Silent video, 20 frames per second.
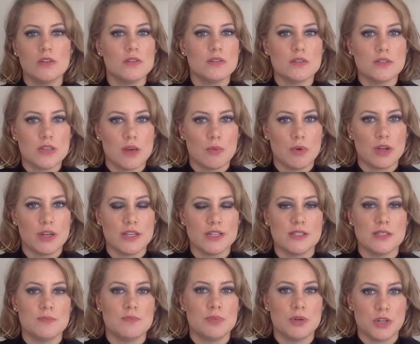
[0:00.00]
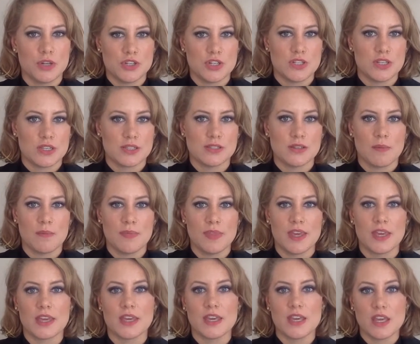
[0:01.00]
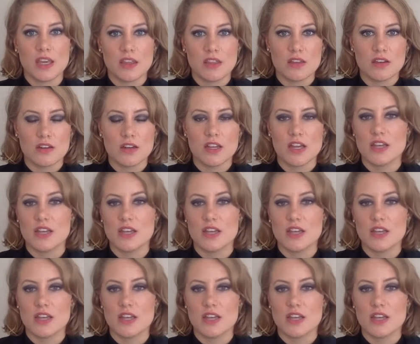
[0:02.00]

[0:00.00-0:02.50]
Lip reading: someone is purchasing something either